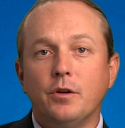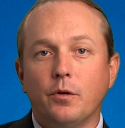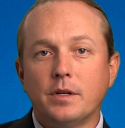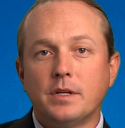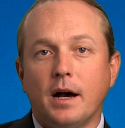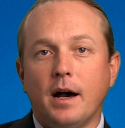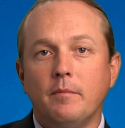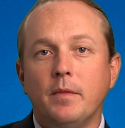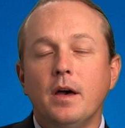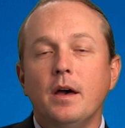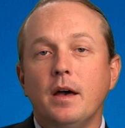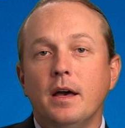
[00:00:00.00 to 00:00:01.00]
your time
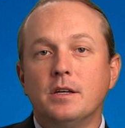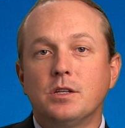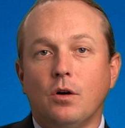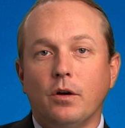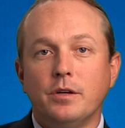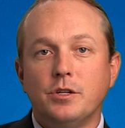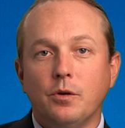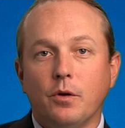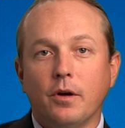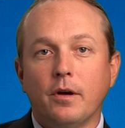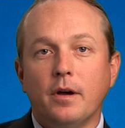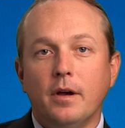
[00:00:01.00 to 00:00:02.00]
as long as you
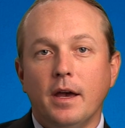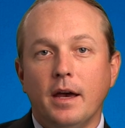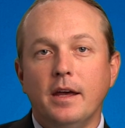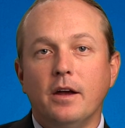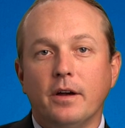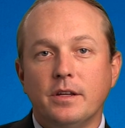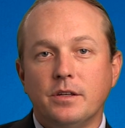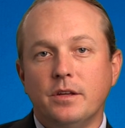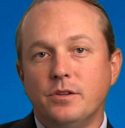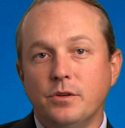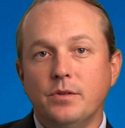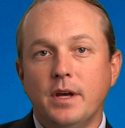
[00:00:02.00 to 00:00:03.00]
are adhering to the
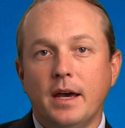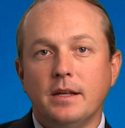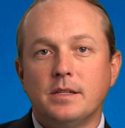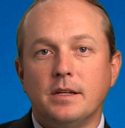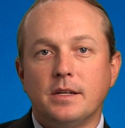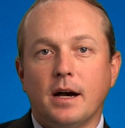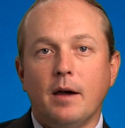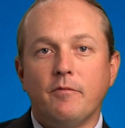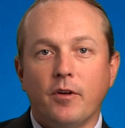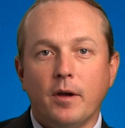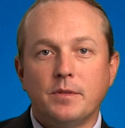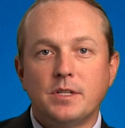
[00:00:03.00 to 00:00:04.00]
due dates and time
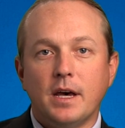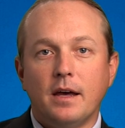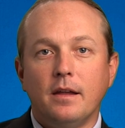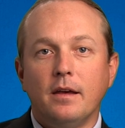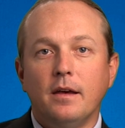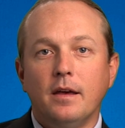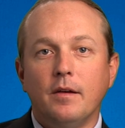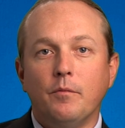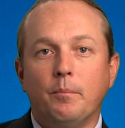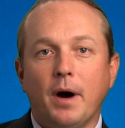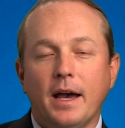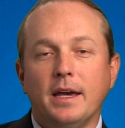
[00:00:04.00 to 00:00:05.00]
frames set
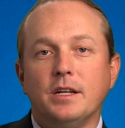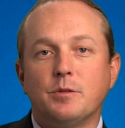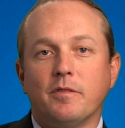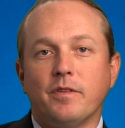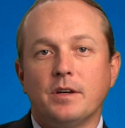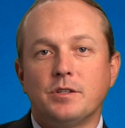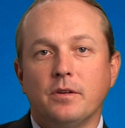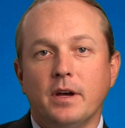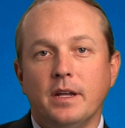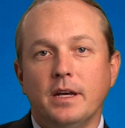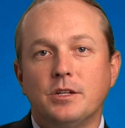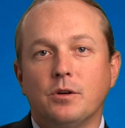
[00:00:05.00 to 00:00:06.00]
by each professor
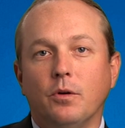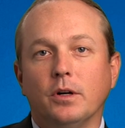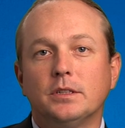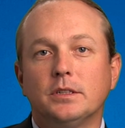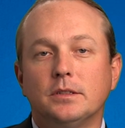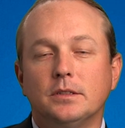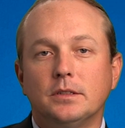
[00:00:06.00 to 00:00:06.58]
in each course.